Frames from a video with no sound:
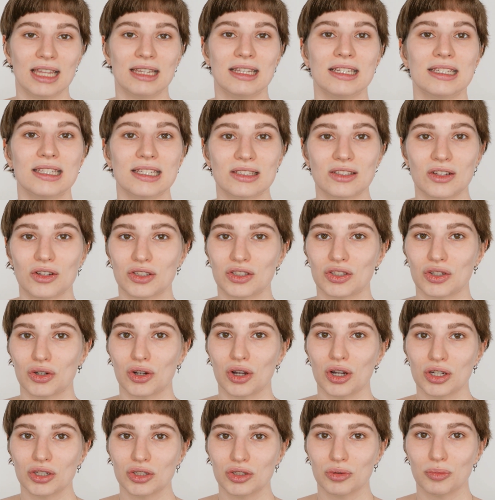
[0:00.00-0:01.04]
This is also
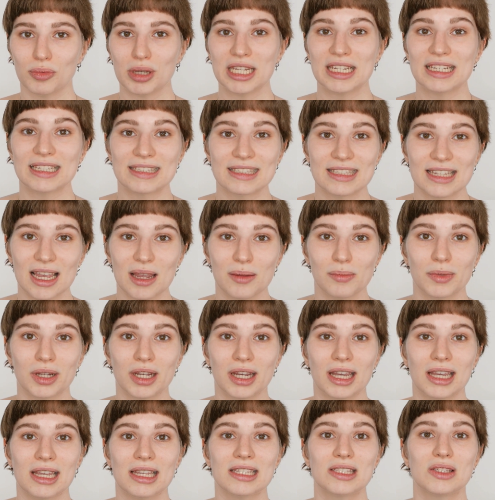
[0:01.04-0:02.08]
going to be the same
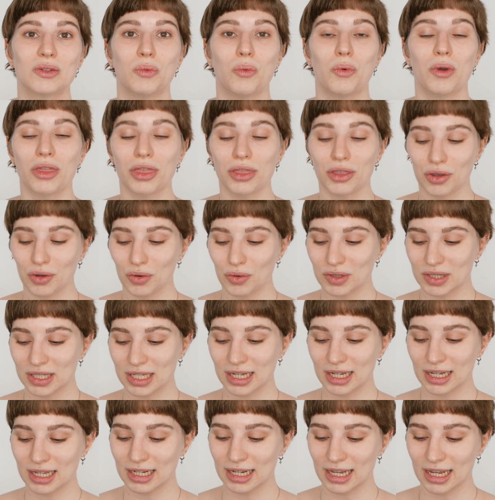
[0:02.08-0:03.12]
case with
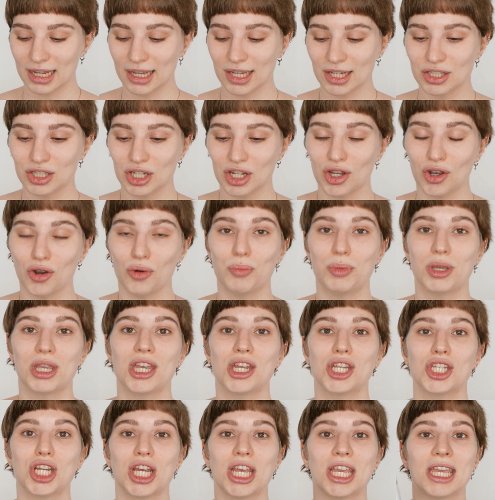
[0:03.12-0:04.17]
using an AHA or
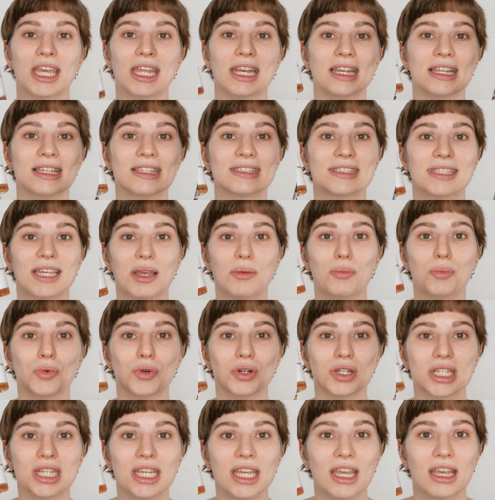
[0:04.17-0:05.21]
BHA in the same
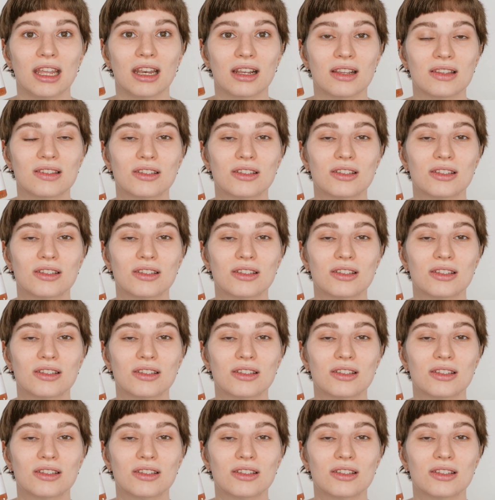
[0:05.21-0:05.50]
routine,